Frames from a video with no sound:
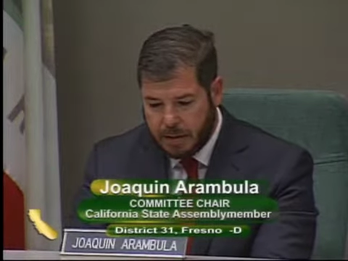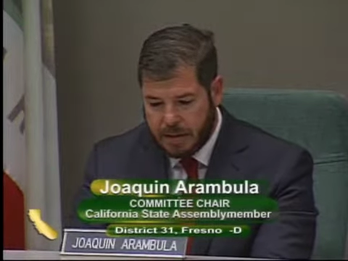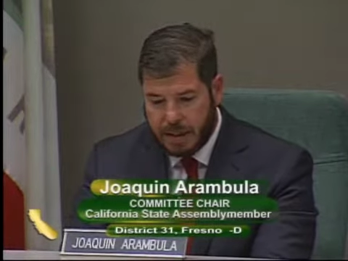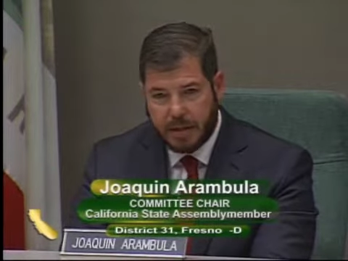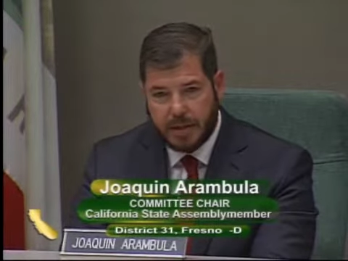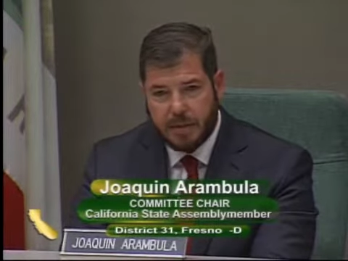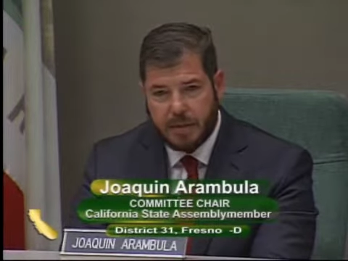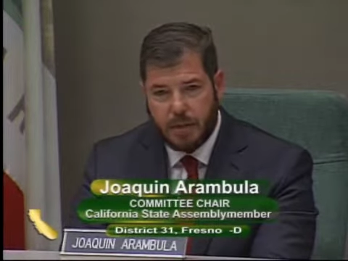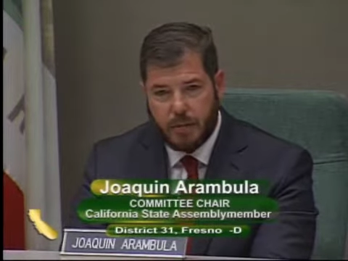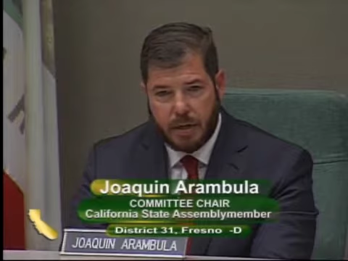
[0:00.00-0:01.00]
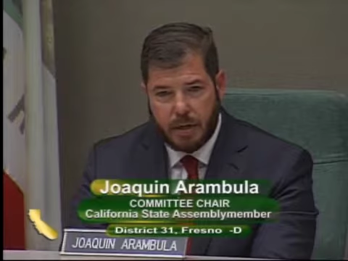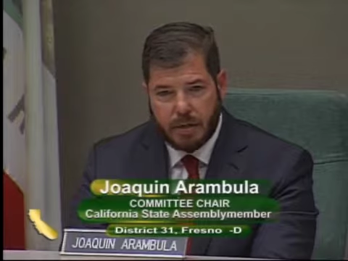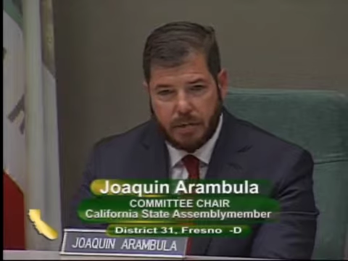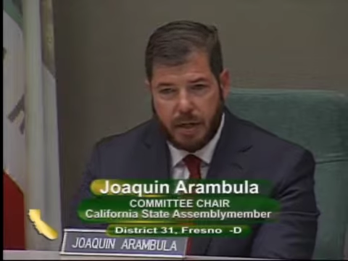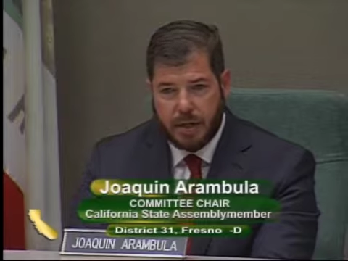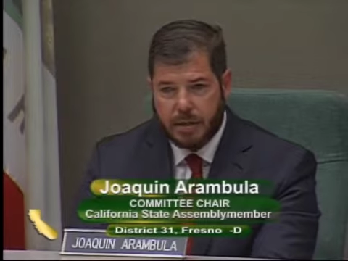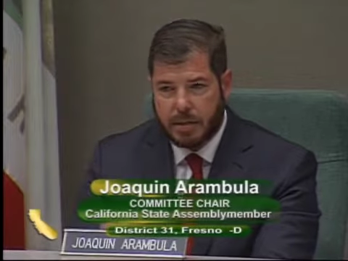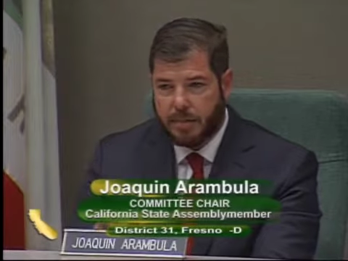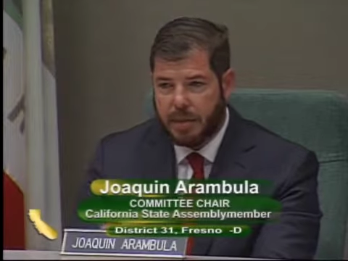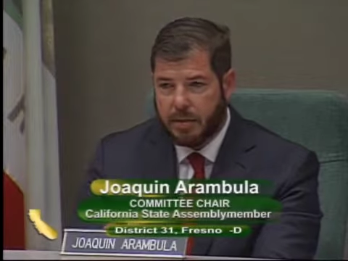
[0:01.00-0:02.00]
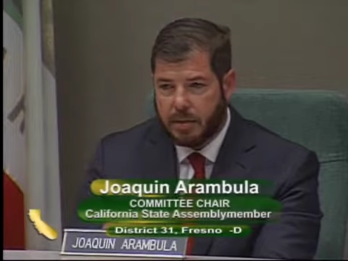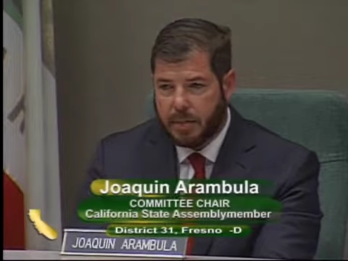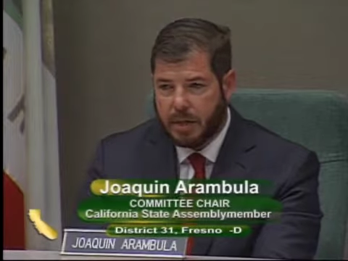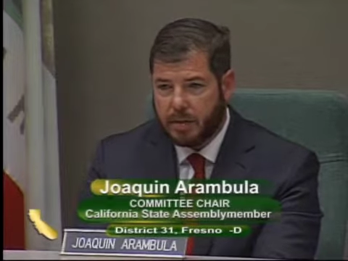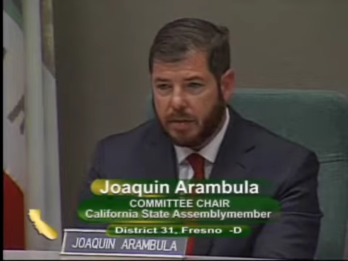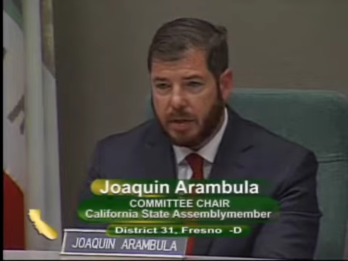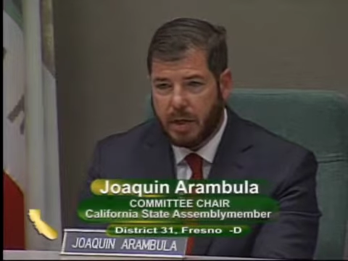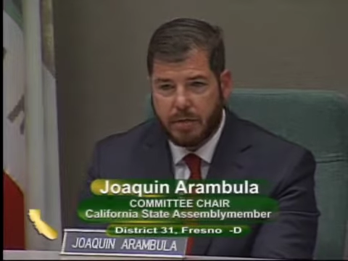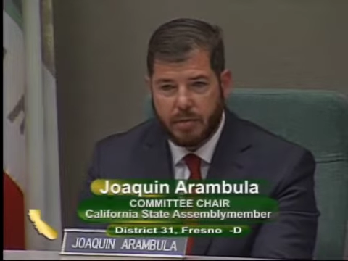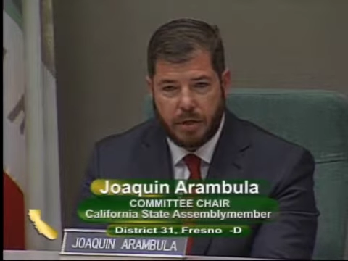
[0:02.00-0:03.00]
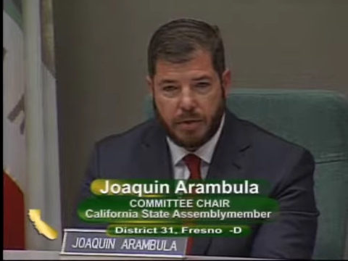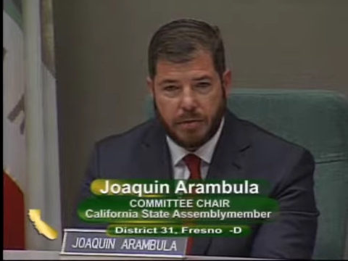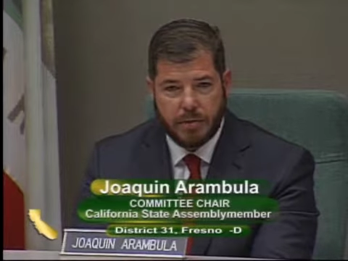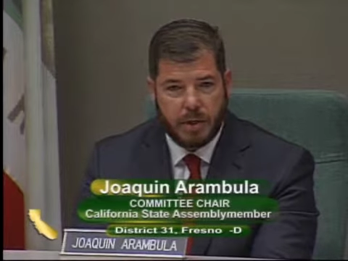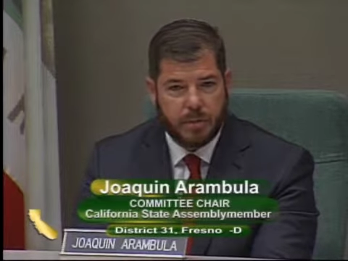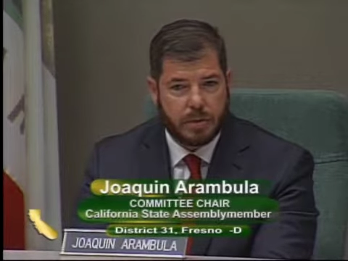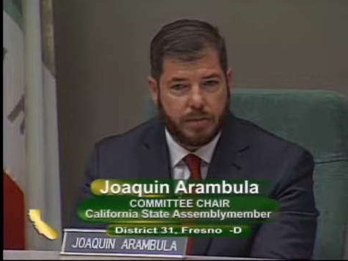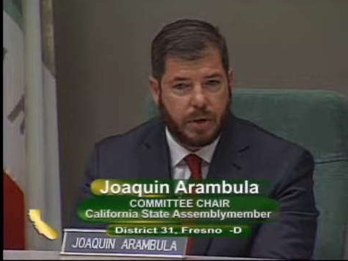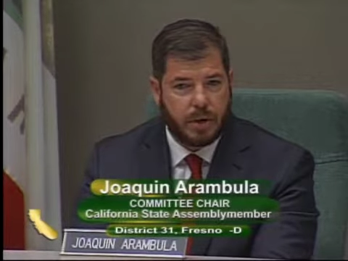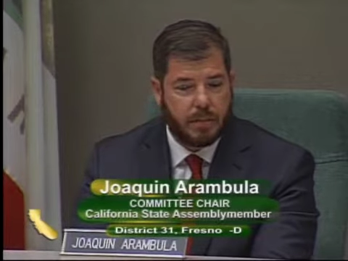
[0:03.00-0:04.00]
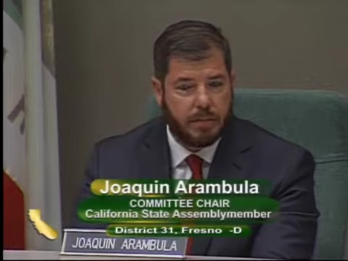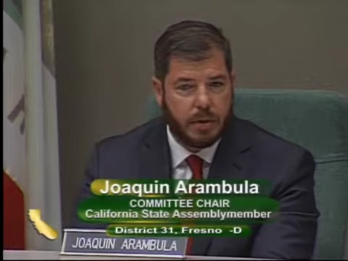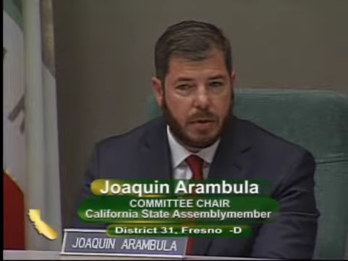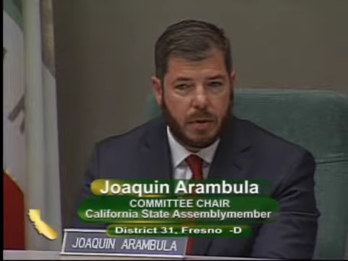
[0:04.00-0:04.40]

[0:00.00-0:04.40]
Second, I wanted to ask about the medical loss ratios that was brought up,